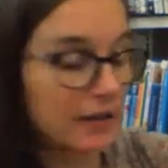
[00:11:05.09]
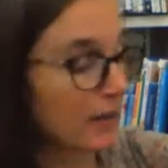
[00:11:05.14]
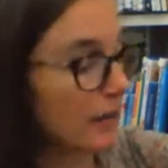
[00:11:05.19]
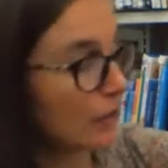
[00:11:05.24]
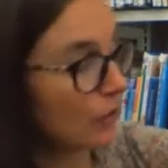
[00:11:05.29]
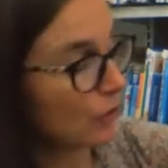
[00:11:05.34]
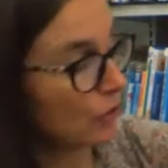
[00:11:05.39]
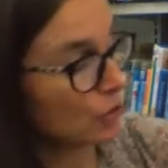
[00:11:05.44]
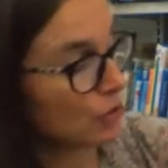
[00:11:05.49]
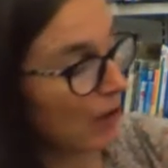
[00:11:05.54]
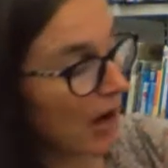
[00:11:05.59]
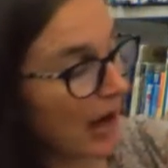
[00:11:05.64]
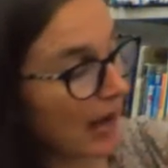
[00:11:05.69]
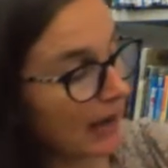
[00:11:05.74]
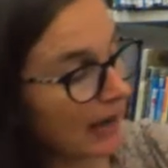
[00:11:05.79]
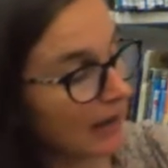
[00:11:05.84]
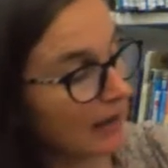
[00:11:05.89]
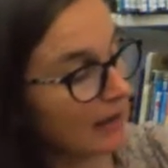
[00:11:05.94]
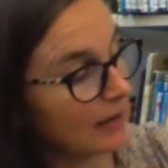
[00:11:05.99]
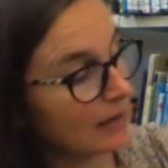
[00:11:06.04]
Little
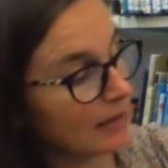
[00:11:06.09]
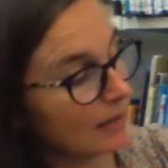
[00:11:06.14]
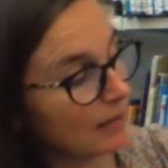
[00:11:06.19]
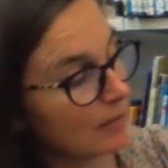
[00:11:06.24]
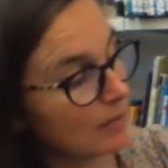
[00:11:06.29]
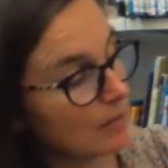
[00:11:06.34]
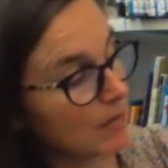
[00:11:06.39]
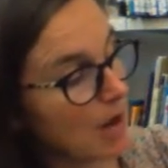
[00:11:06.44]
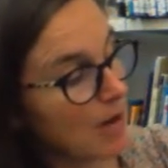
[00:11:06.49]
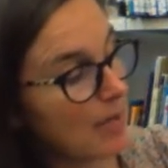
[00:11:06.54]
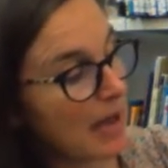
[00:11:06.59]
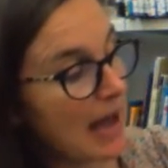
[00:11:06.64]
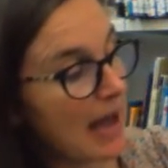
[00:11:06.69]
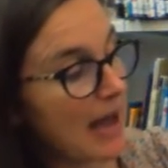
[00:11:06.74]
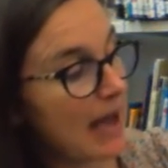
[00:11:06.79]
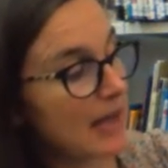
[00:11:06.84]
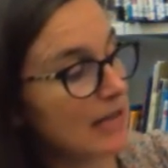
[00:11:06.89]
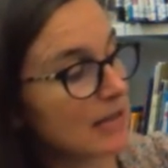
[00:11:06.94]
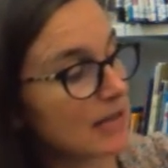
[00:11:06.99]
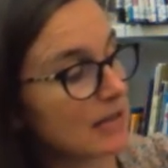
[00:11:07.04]
Dragon? Mama
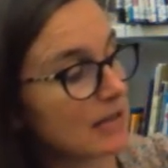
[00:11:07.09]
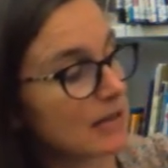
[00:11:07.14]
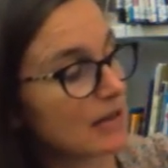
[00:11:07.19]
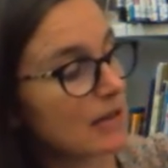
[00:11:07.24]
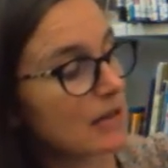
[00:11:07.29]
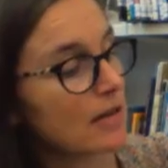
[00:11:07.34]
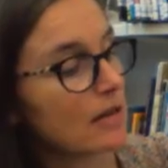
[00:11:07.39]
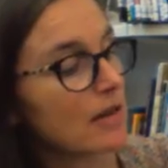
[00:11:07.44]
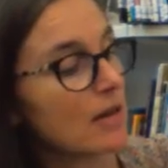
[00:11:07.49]
asked.